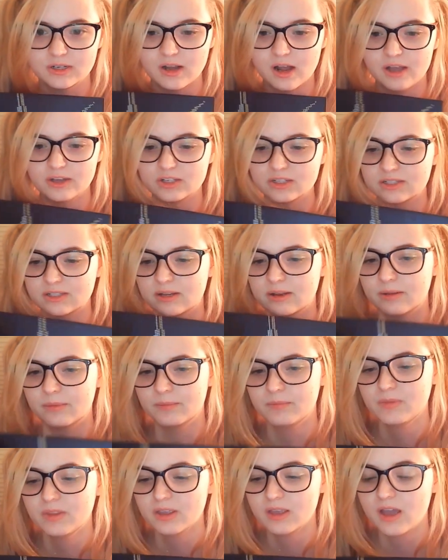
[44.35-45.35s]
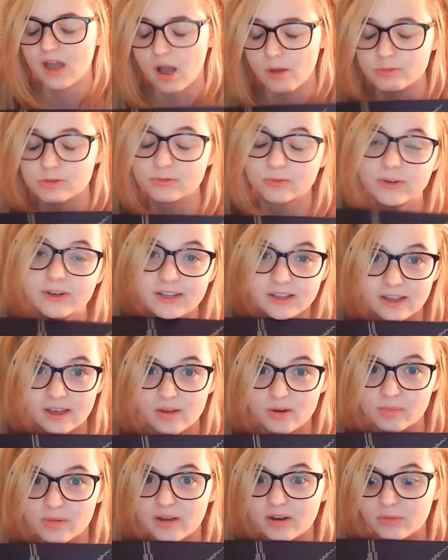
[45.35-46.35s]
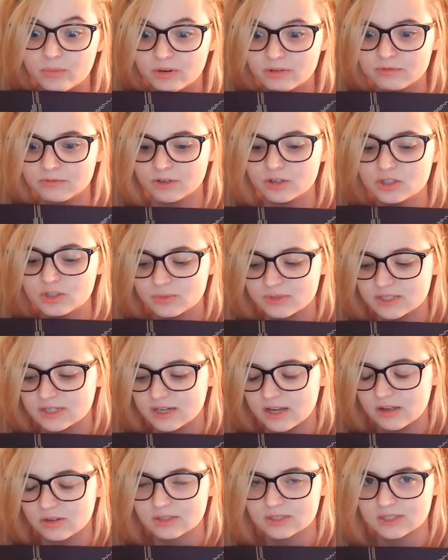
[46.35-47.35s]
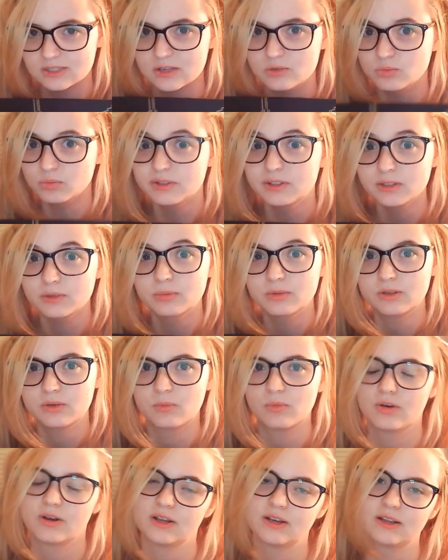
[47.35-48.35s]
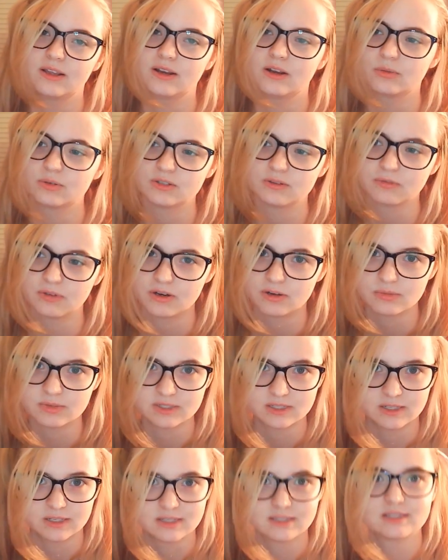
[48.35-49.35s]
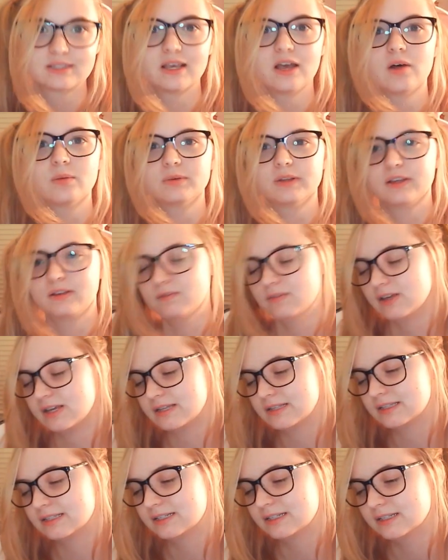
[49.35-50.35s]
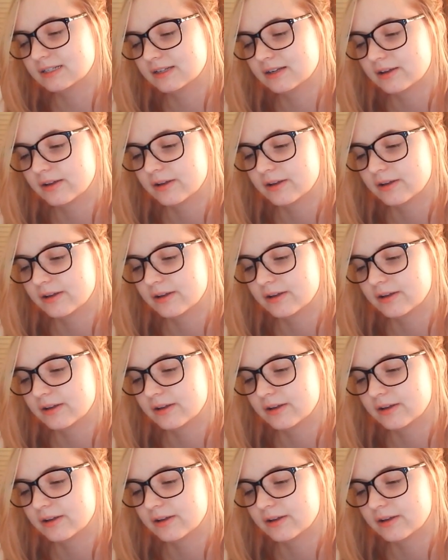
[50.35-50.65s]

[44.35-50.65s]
I just I was freaking out about it when it first was announced because I really wanted it and I was afraid it was gonna get scalped like Fates did,